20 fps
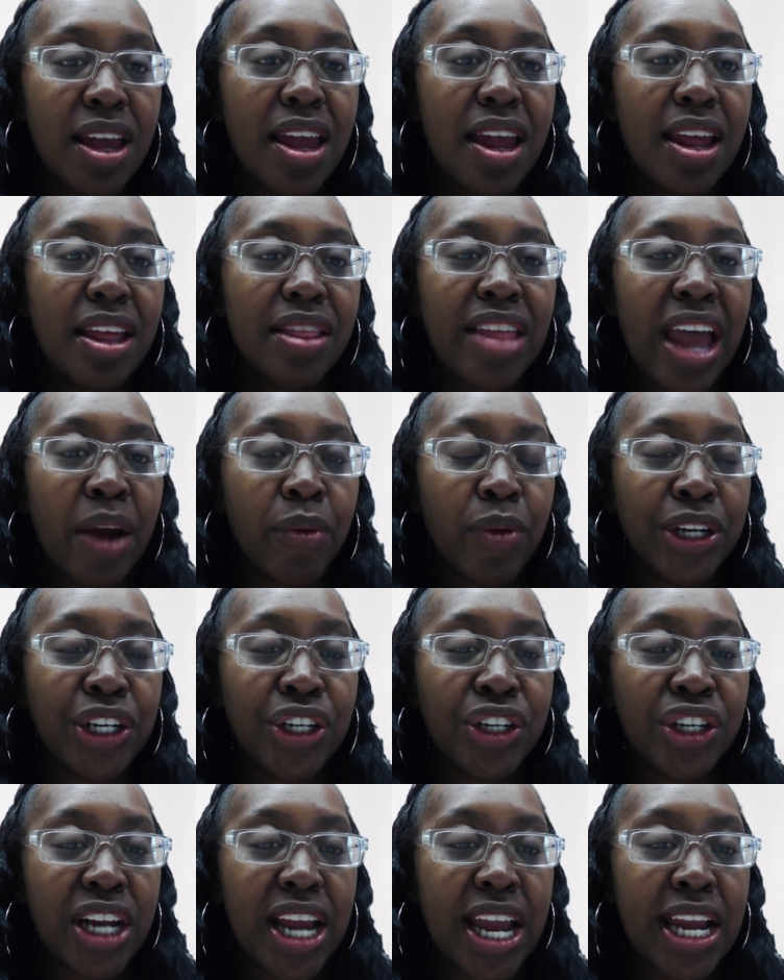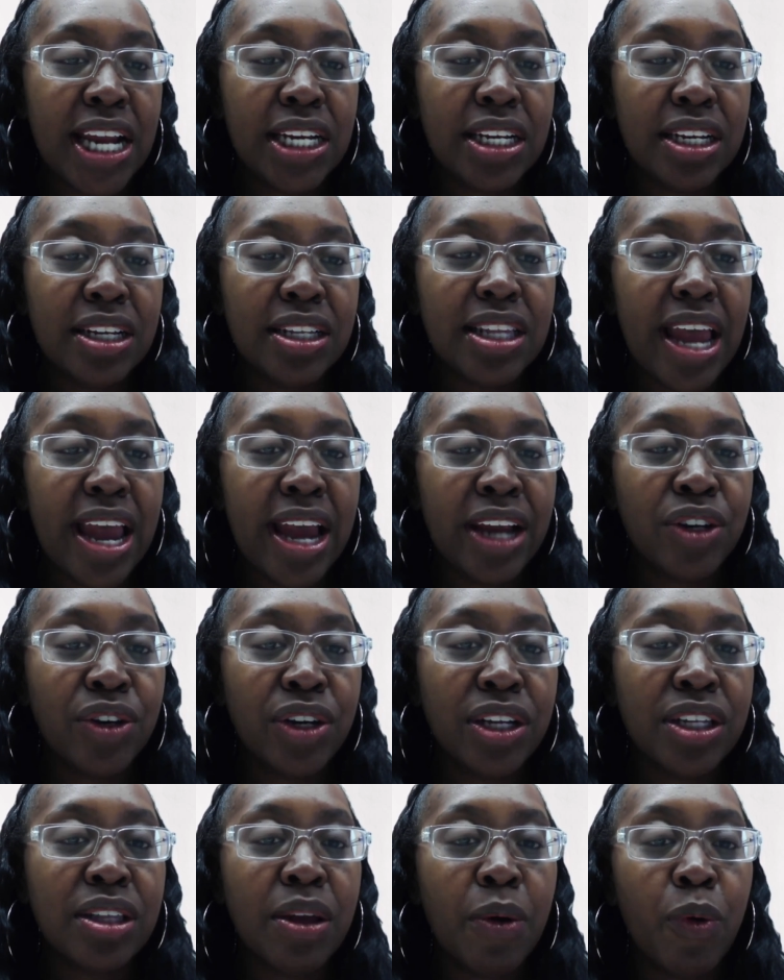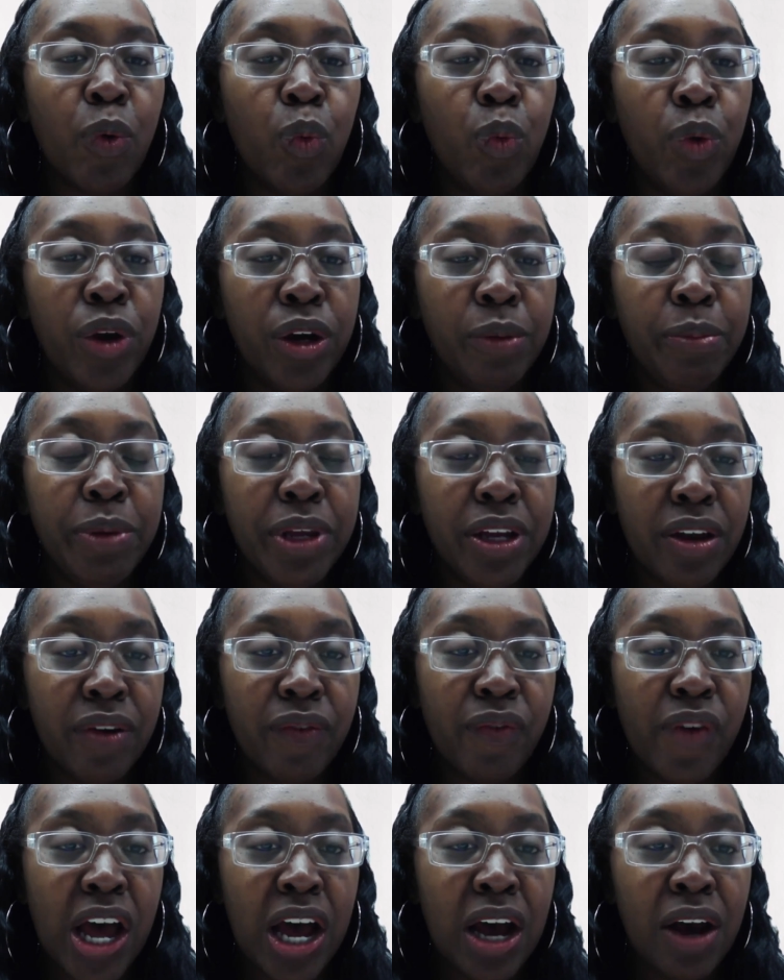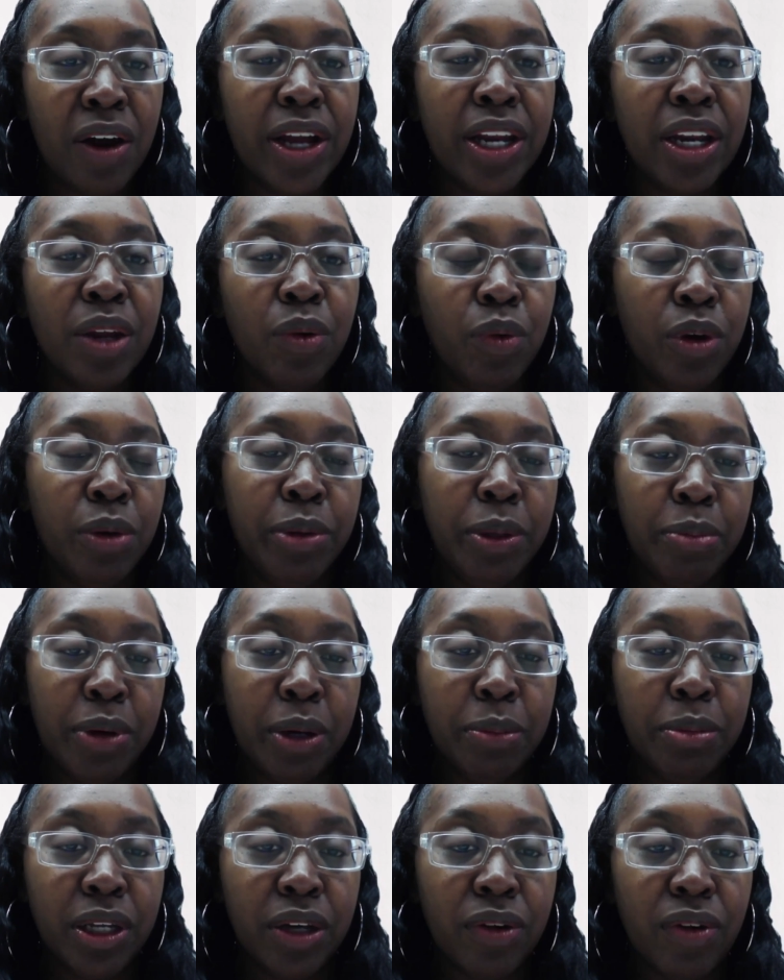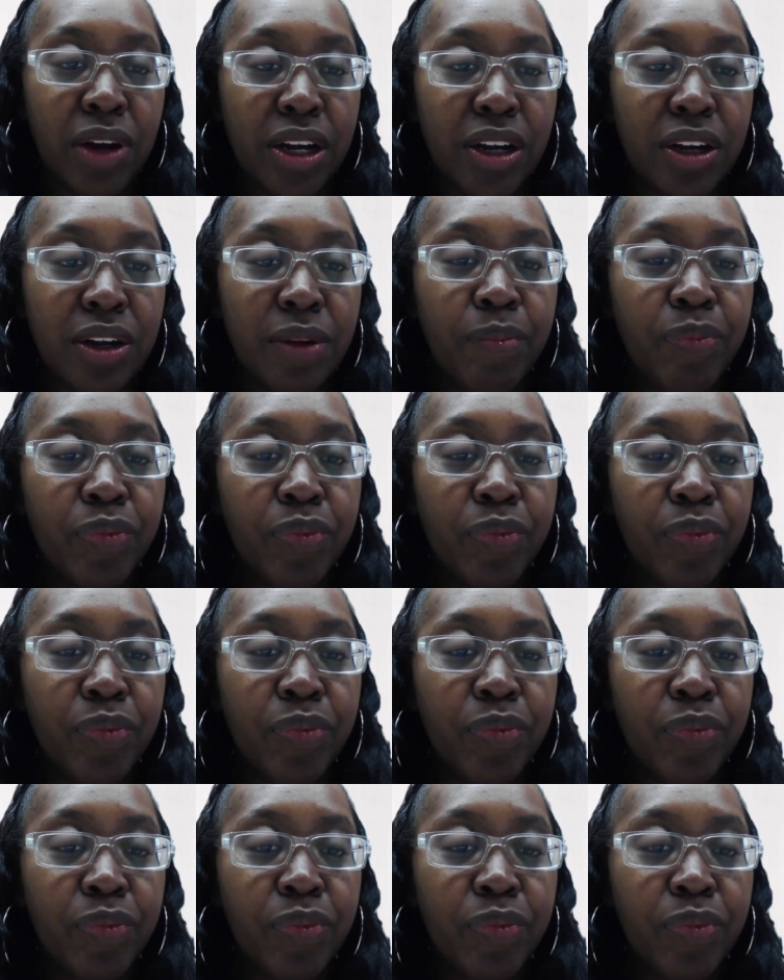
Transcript: That registered agent's address will be on file and it will be public record.